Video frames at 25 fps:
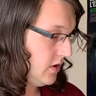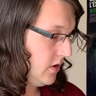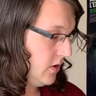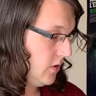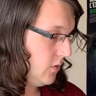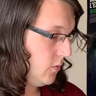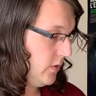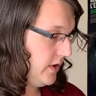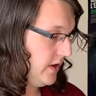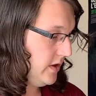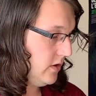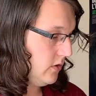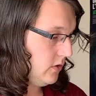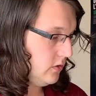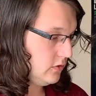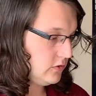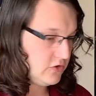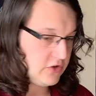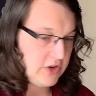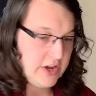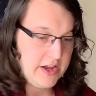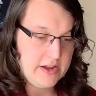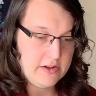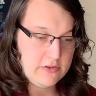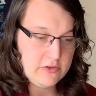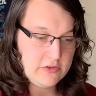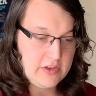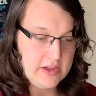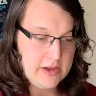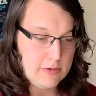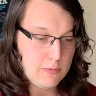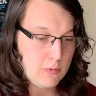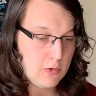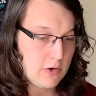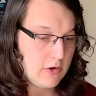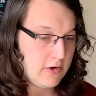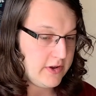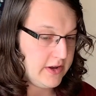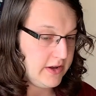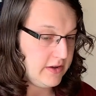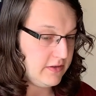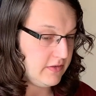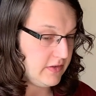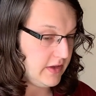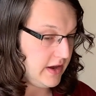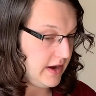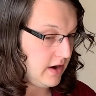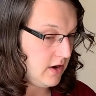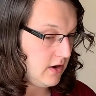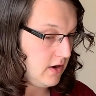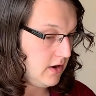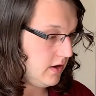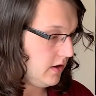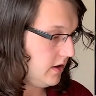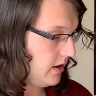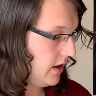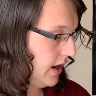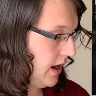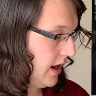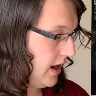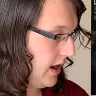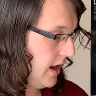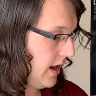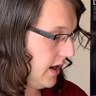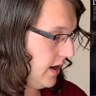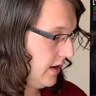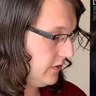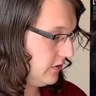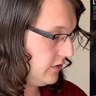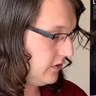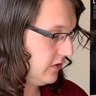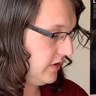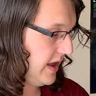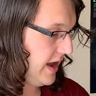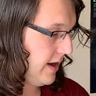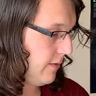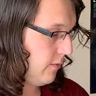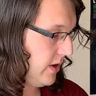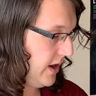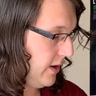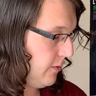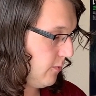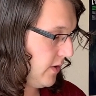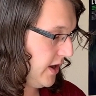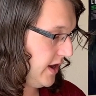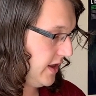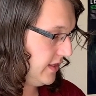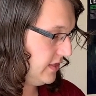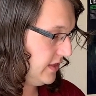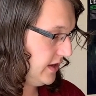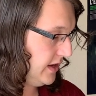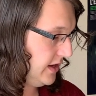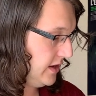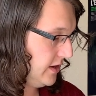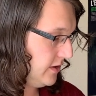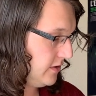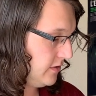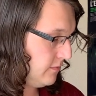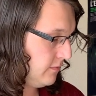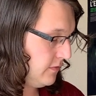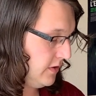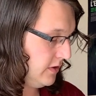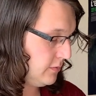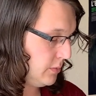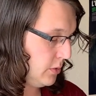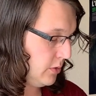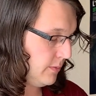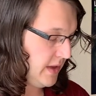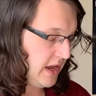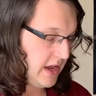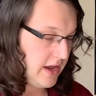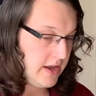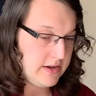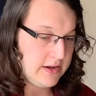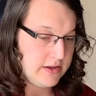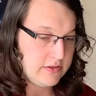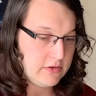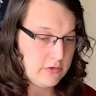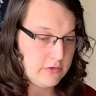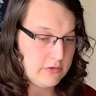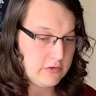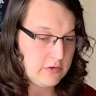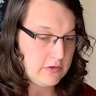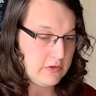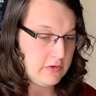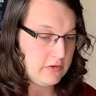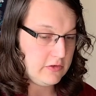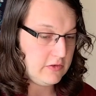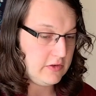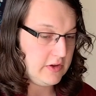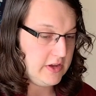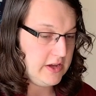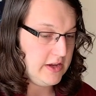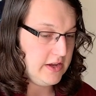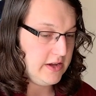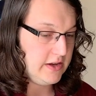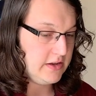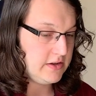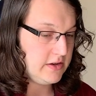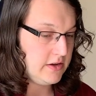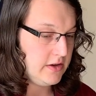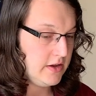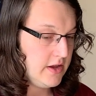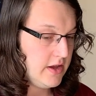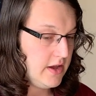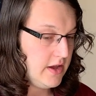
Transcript: We'll change the wording there, so that way when the Invisible Man enters the scene,